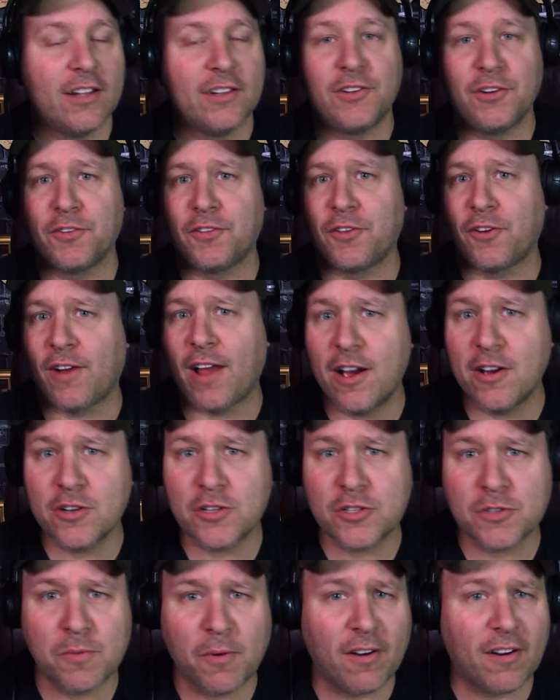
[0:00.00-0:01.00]
do their
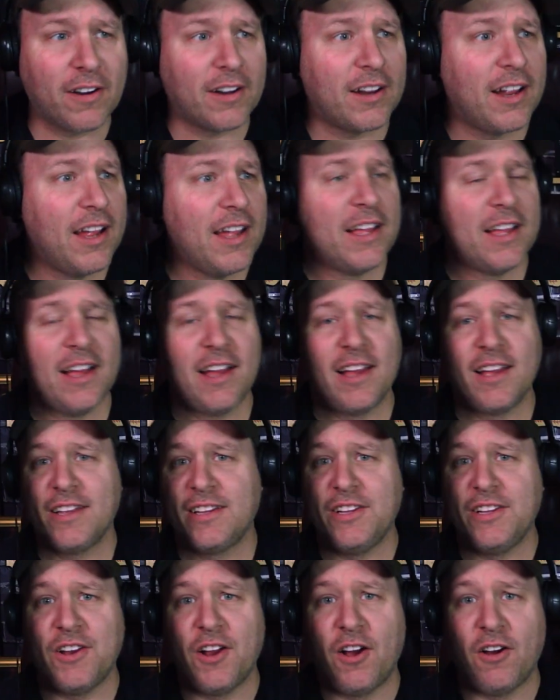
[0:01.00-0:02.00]
housework
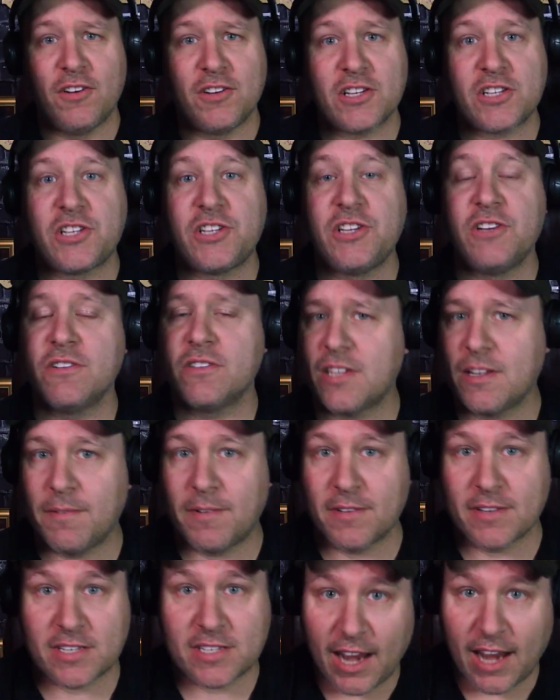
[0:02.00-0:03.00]
you know, just using them
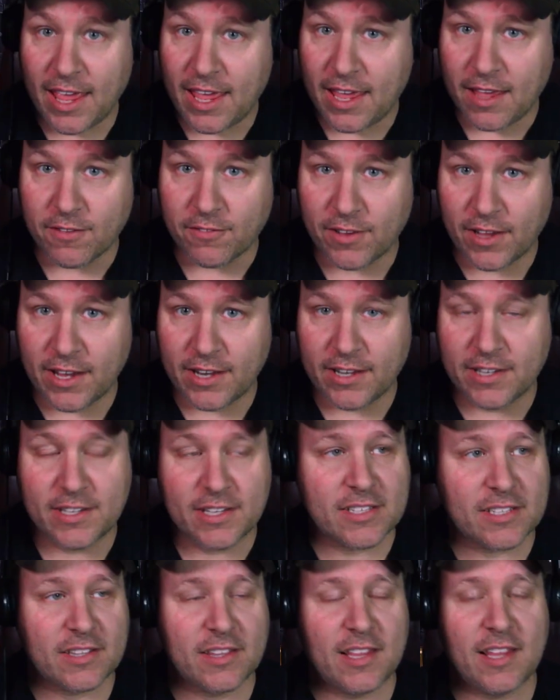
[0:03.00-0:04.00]
as slave and
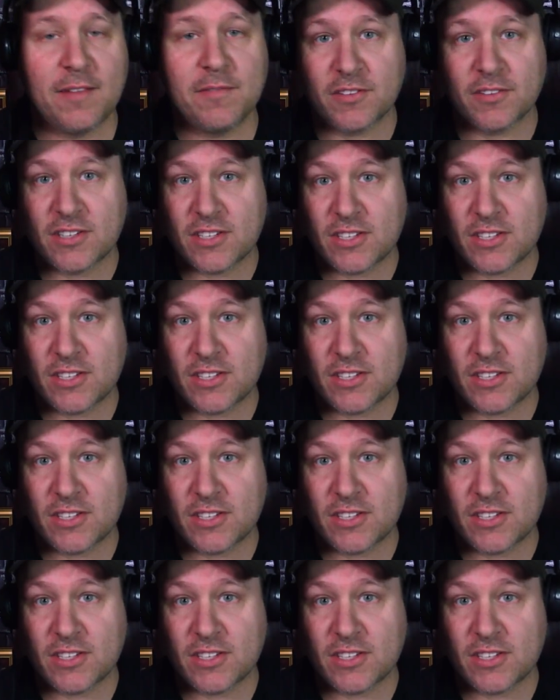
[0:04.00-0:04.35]
just themes of